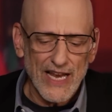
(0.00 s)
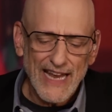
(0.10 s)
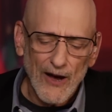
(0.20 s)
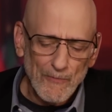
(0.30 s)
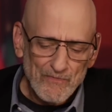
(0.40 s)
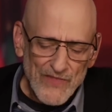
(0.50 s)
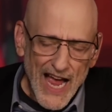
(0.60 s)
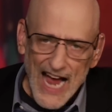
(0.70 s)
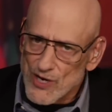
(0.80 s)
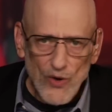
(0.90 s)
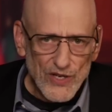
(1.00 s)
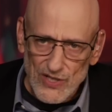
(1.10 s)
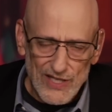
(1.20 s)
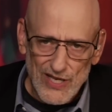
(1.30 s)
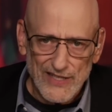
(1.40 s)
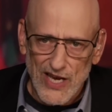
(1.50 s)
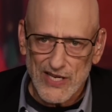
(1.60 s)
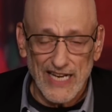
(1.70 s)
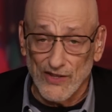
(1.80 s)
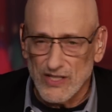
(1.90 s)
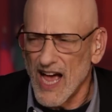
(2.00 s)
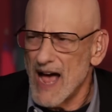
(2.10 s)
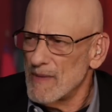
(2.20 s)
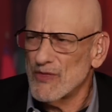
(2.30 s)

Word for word: And now I noticed this, as I said at the time.